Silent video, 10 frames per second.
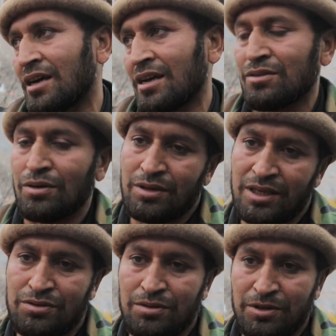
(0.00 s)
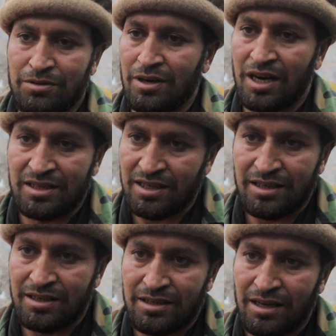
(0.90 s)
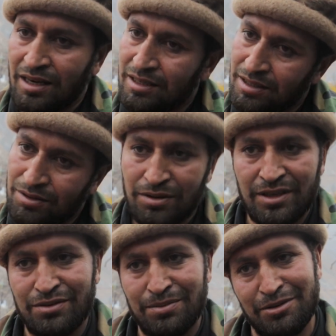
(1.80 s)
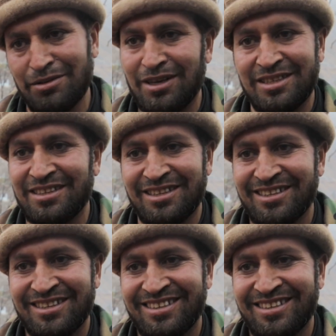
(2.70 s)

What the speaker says: It makes no sense to take offense, they'll come anyway.